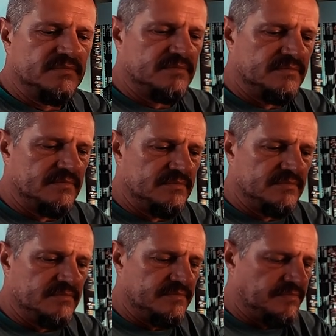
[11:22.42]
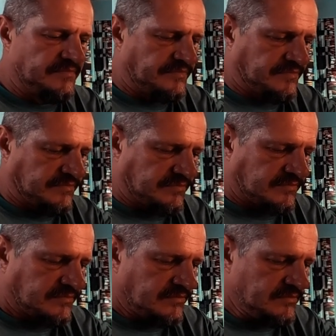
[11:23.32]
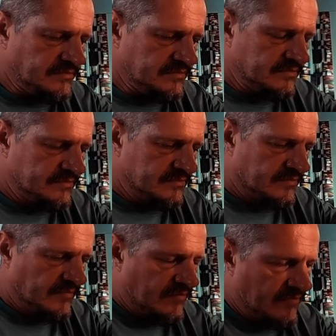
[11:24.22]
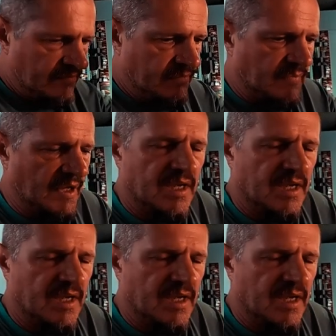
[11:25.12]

(no one is talking)